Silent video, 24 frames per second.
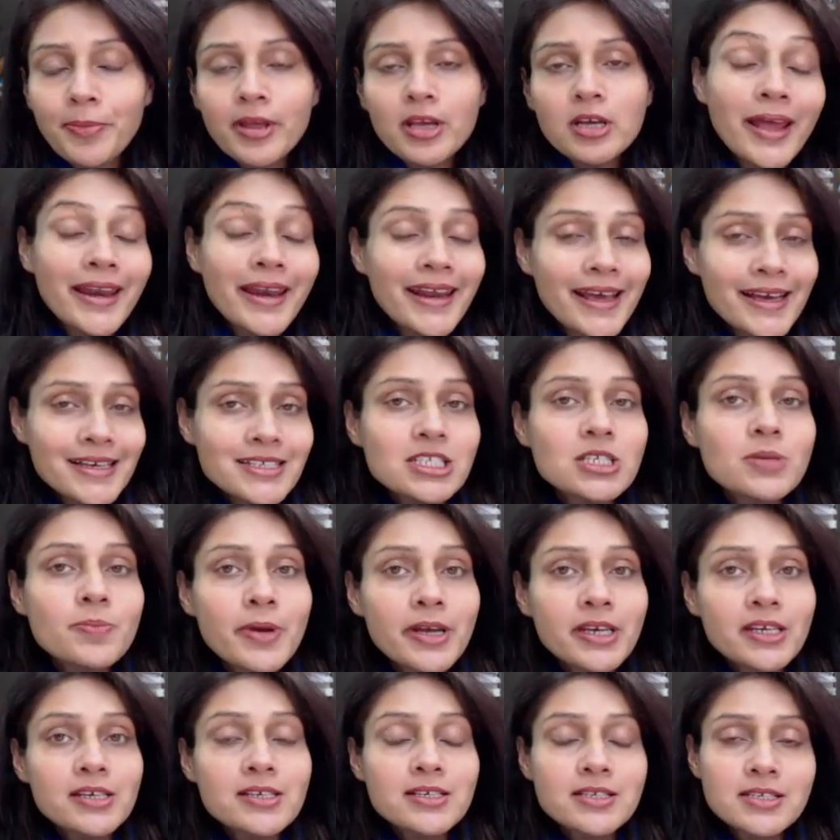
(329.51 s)
So an
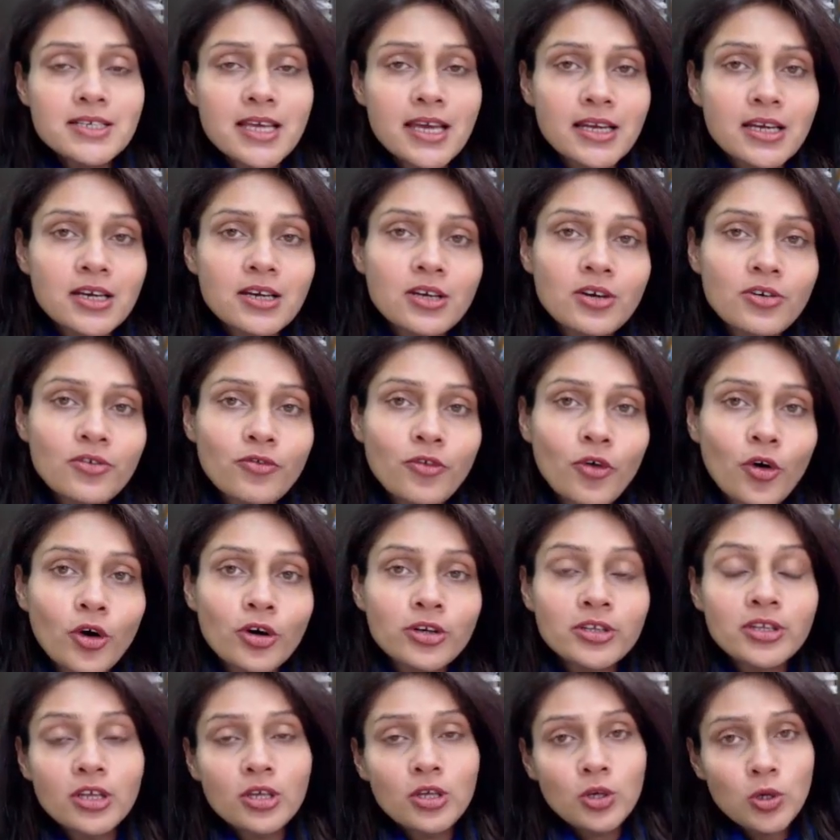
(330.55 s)
estimate is taken
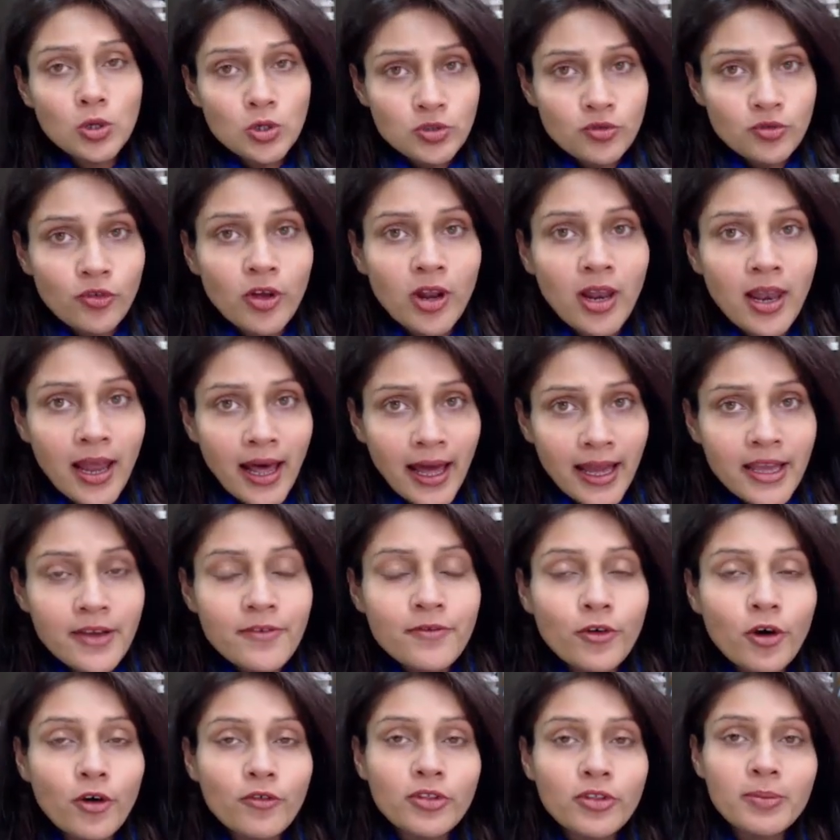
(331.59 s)
for the useful
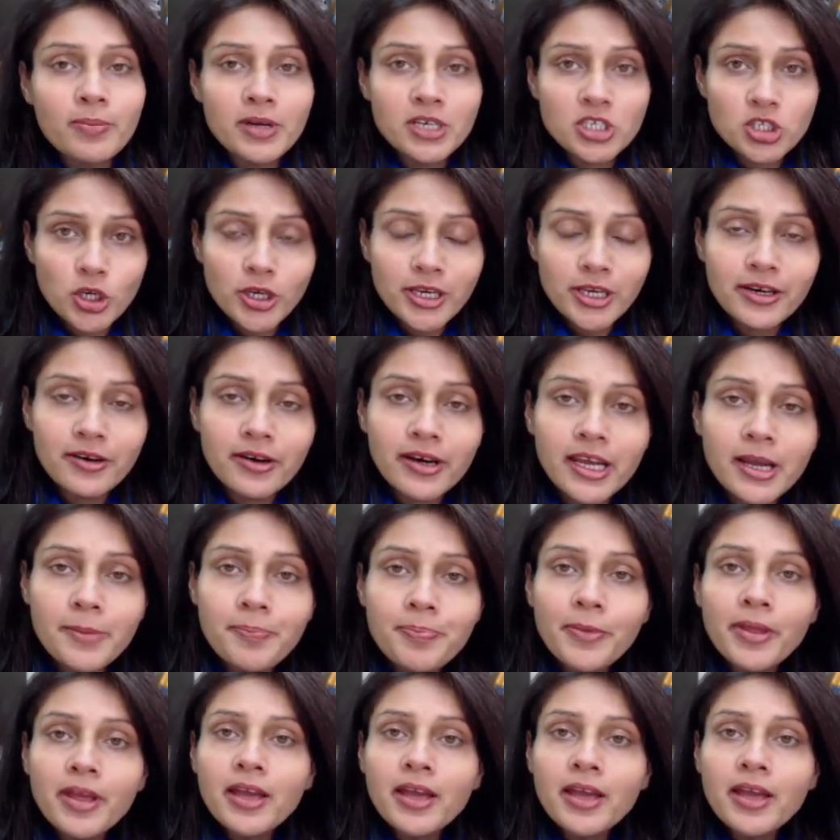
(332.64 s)
life of the machinery,